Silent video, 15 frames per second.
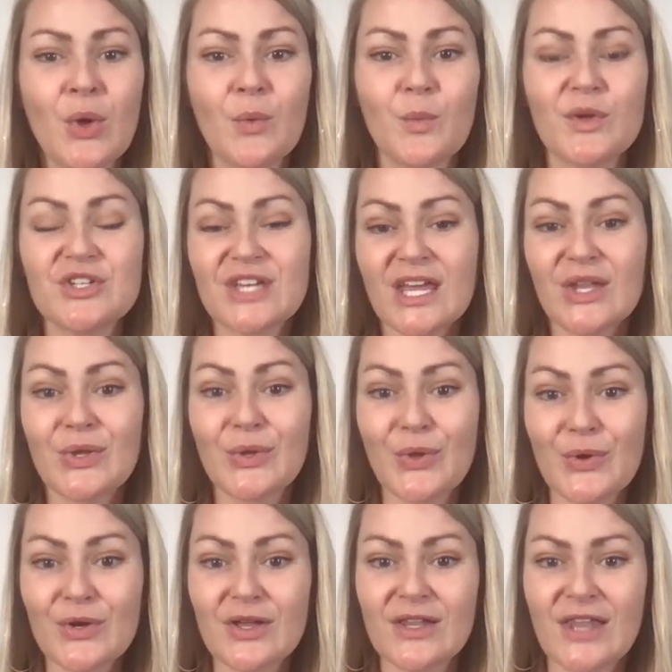which can
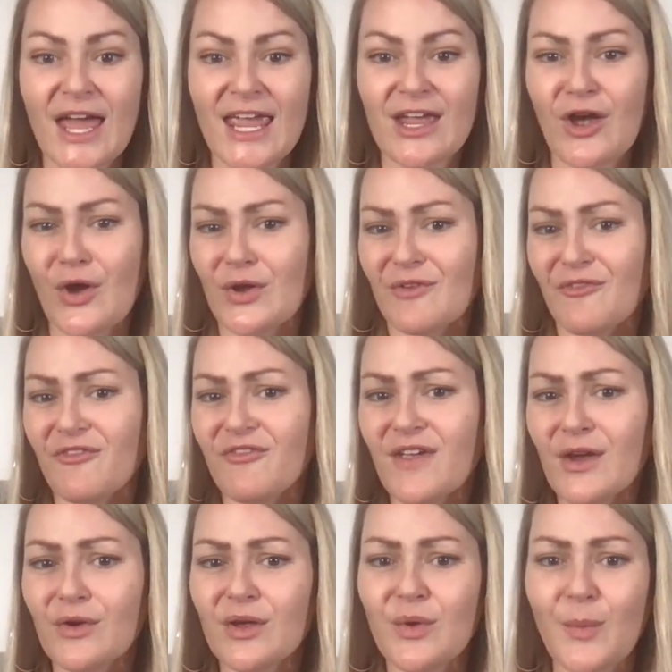look like on a
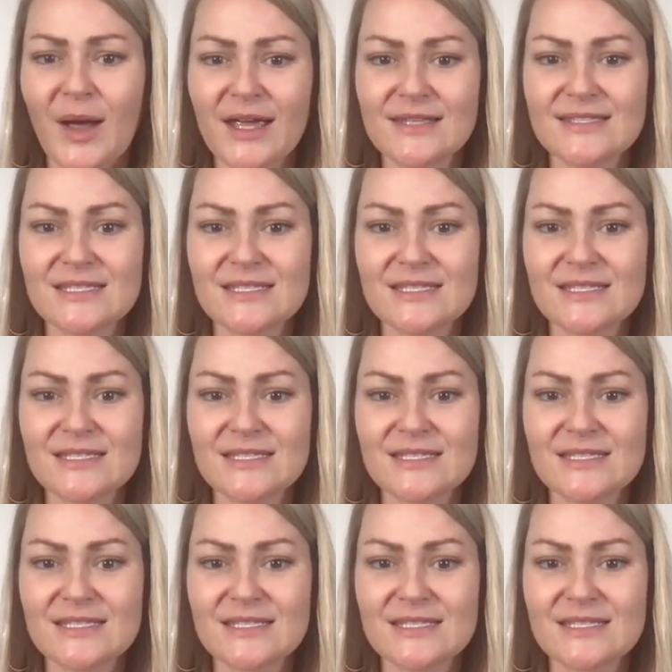very wide